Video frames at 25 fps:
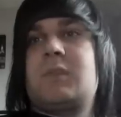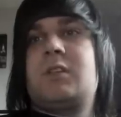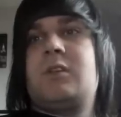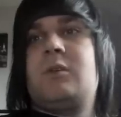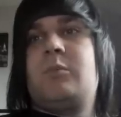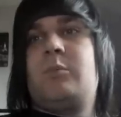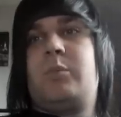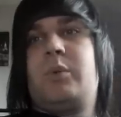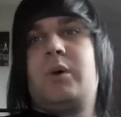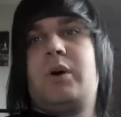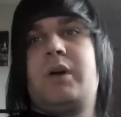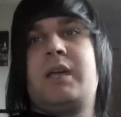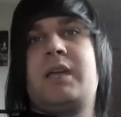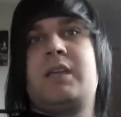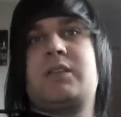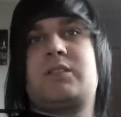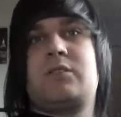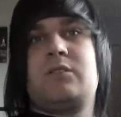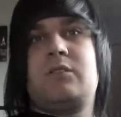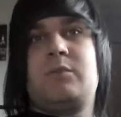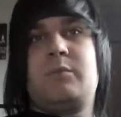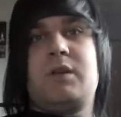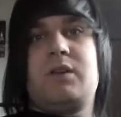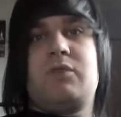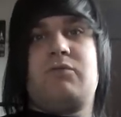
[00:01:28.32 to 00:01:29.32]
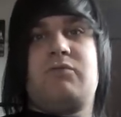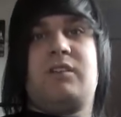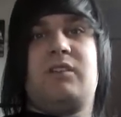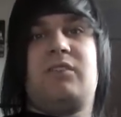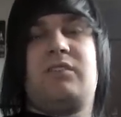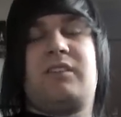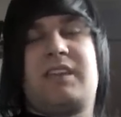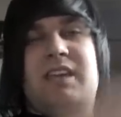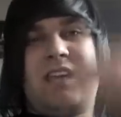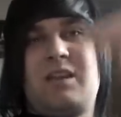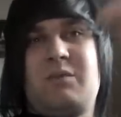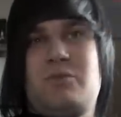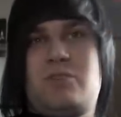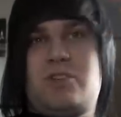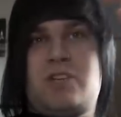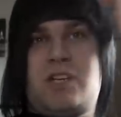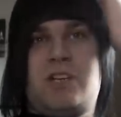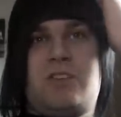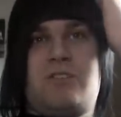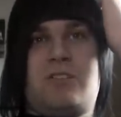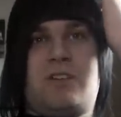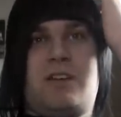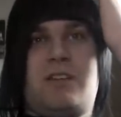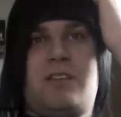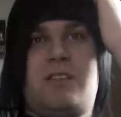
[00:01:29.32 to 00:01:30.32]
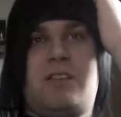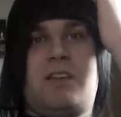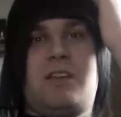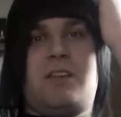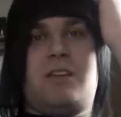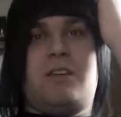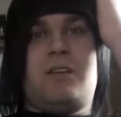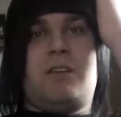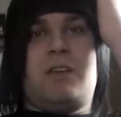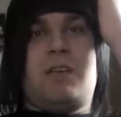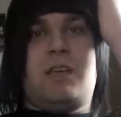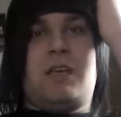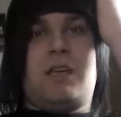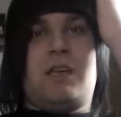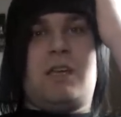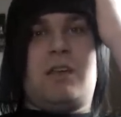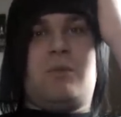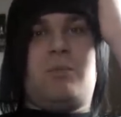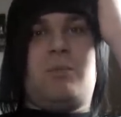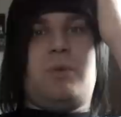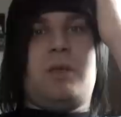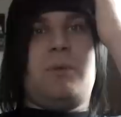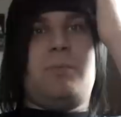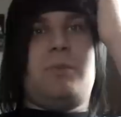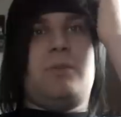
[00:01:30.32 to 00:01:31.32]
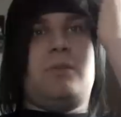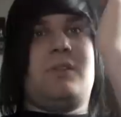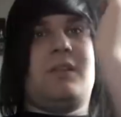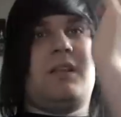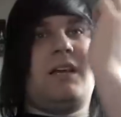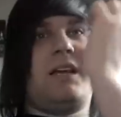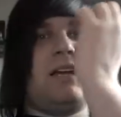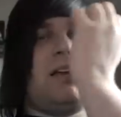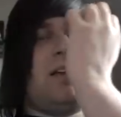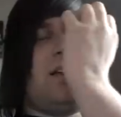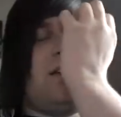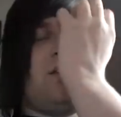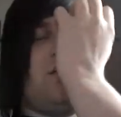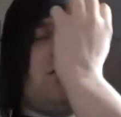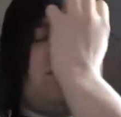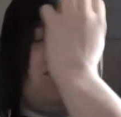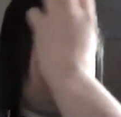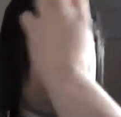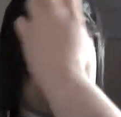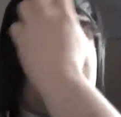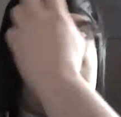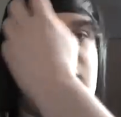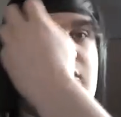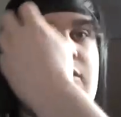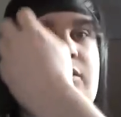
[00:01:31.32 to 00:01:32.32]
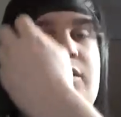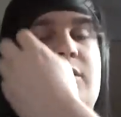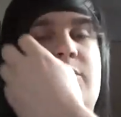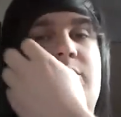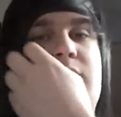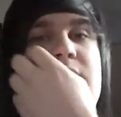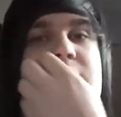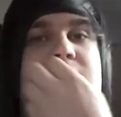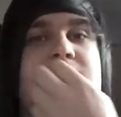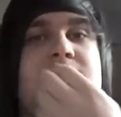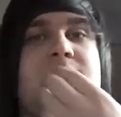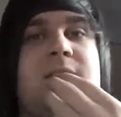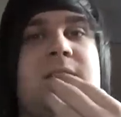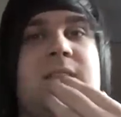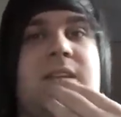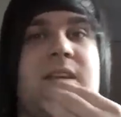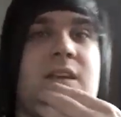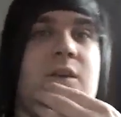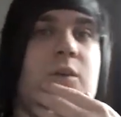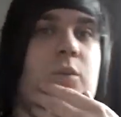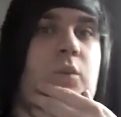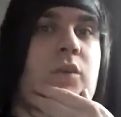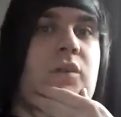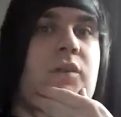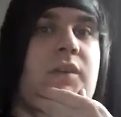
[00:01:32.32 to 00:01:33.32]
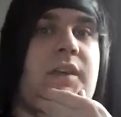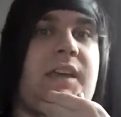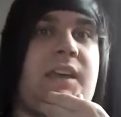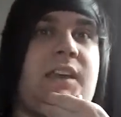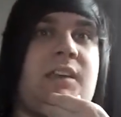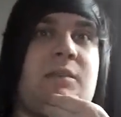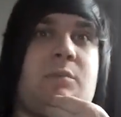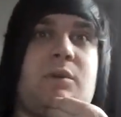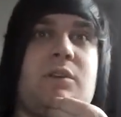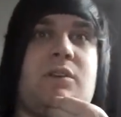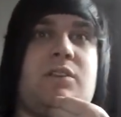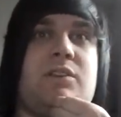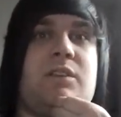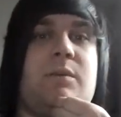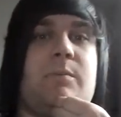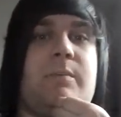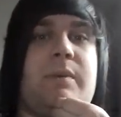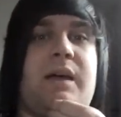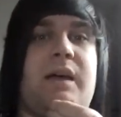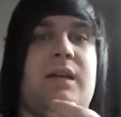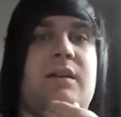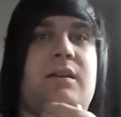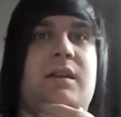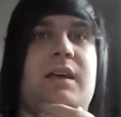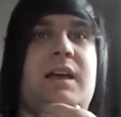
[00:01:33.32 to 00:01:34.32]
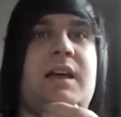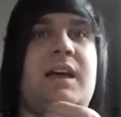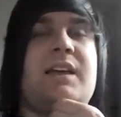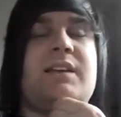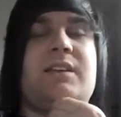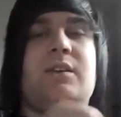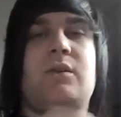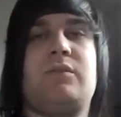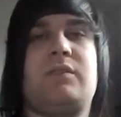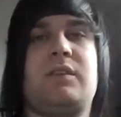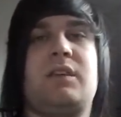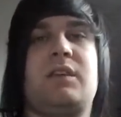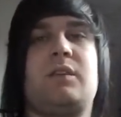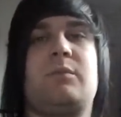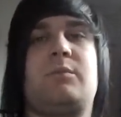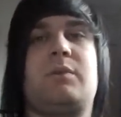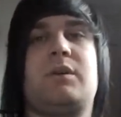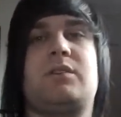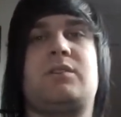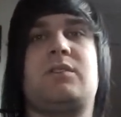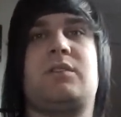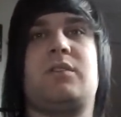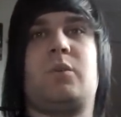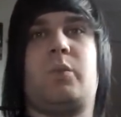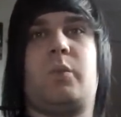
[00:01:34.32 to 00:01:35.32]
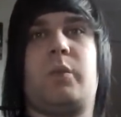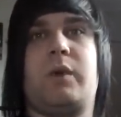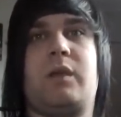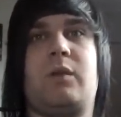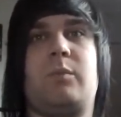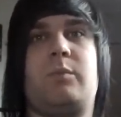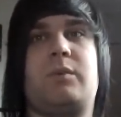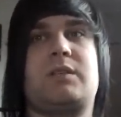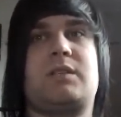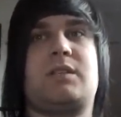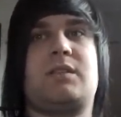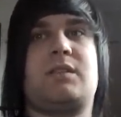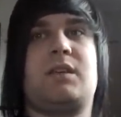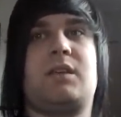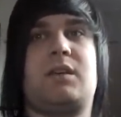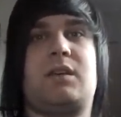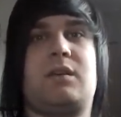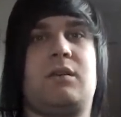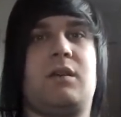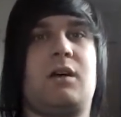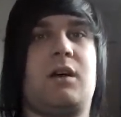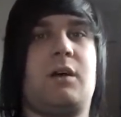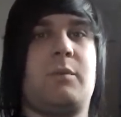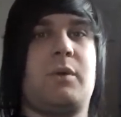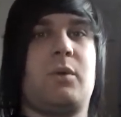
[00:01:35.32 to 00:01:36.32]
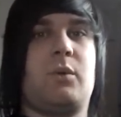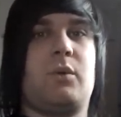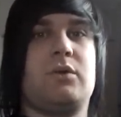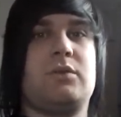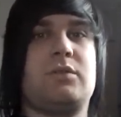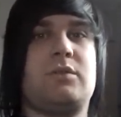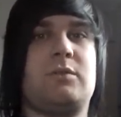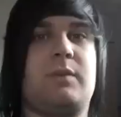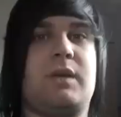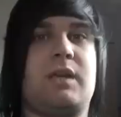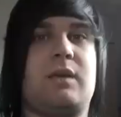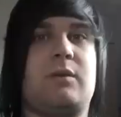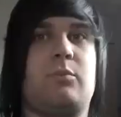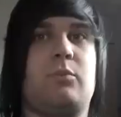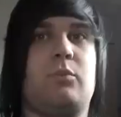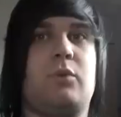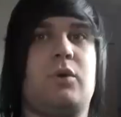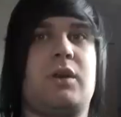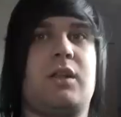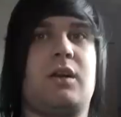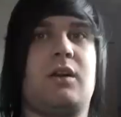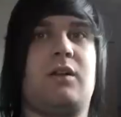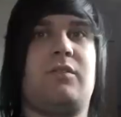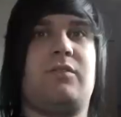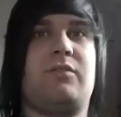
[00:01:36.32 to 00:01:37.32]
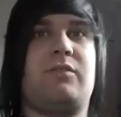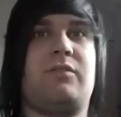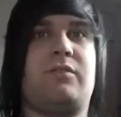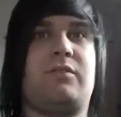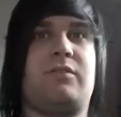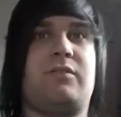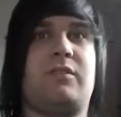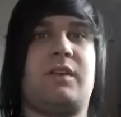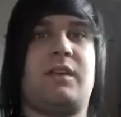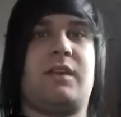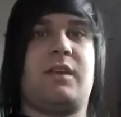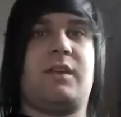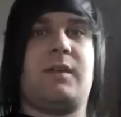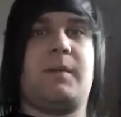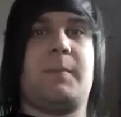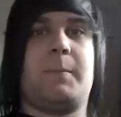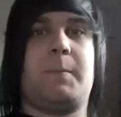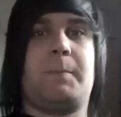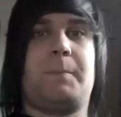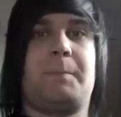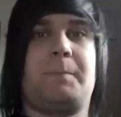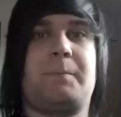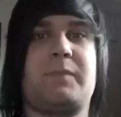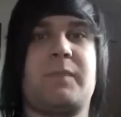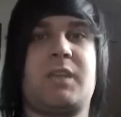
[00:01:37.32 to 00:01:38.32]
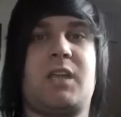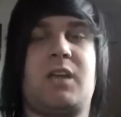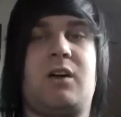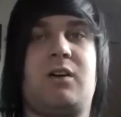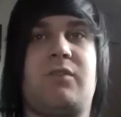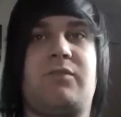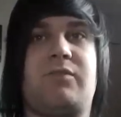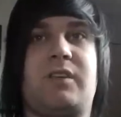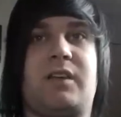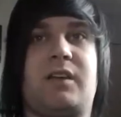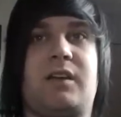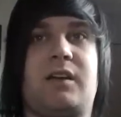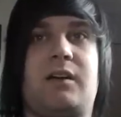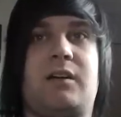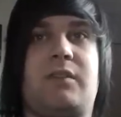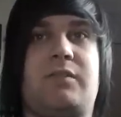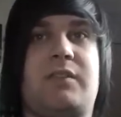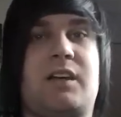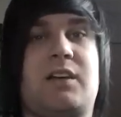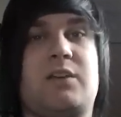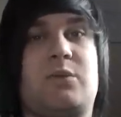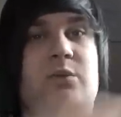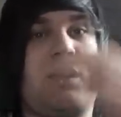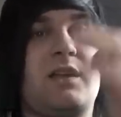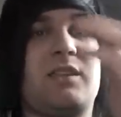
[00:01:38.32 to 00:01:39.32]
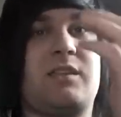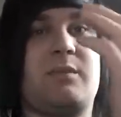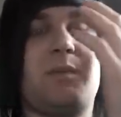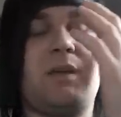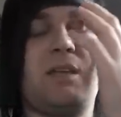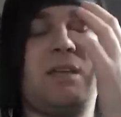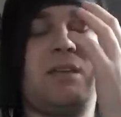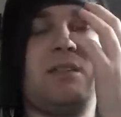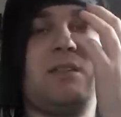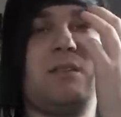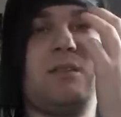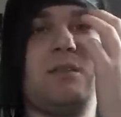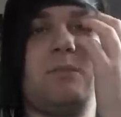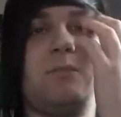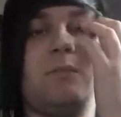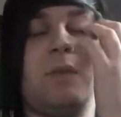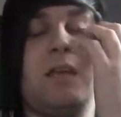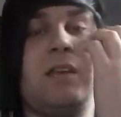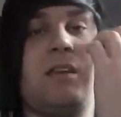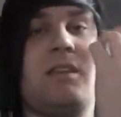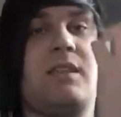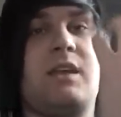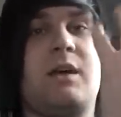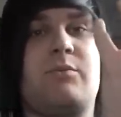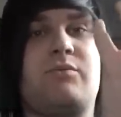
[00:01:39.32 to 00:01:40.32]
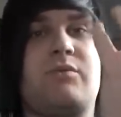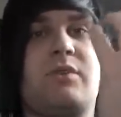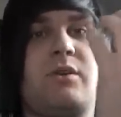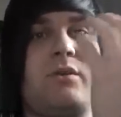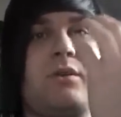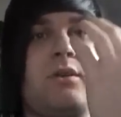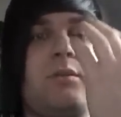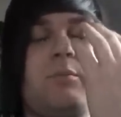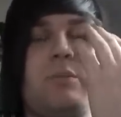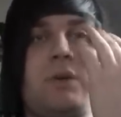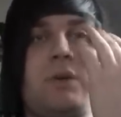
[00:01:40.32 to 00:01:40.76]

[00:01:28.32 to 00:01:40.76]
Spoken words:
But it's going to be a real game changer, I think. People have already predicted that it will get an emergency ban. I don't think it personally will, because I think Konami want to make money off the card. That's why they made it that broken,